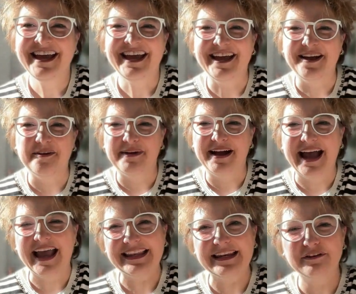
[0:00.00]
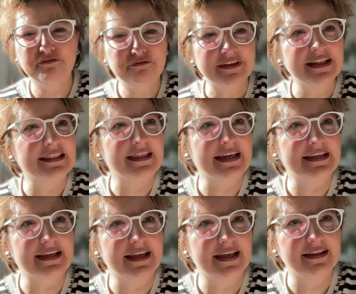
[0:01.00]
I didn't feel that
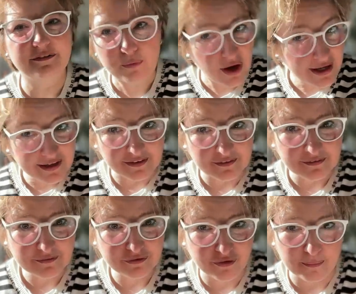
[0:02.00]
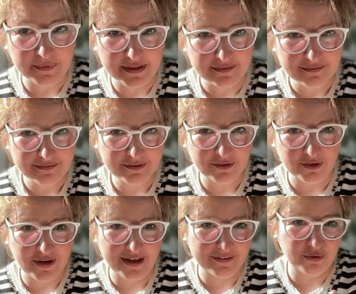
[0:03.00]
it's working for me. So
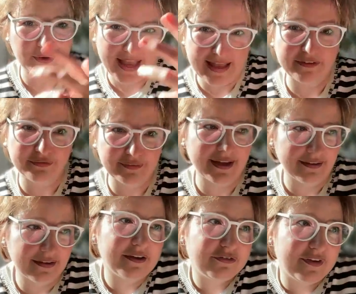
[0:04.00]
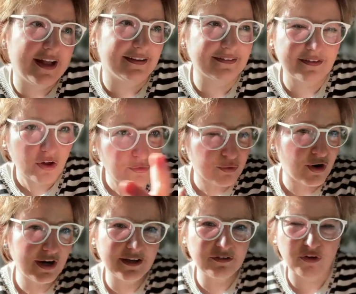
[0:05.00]
I felt it's not
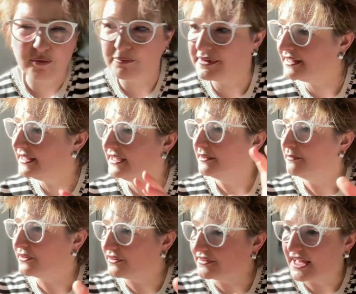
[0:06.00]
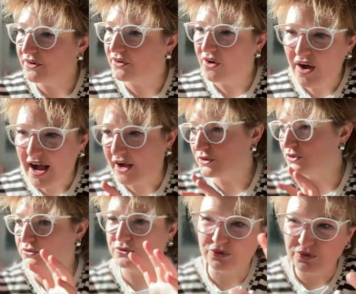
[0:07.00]
working for me because I don't know how
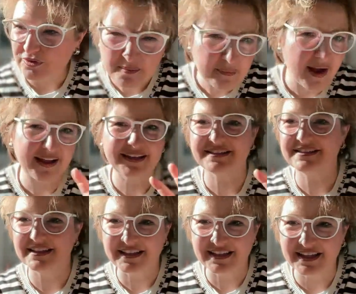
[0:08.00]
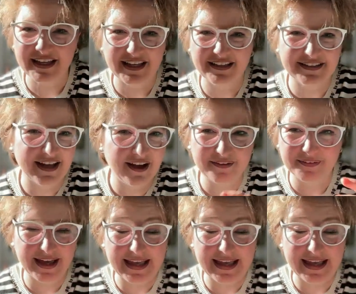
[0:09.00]
to do the marketing, and I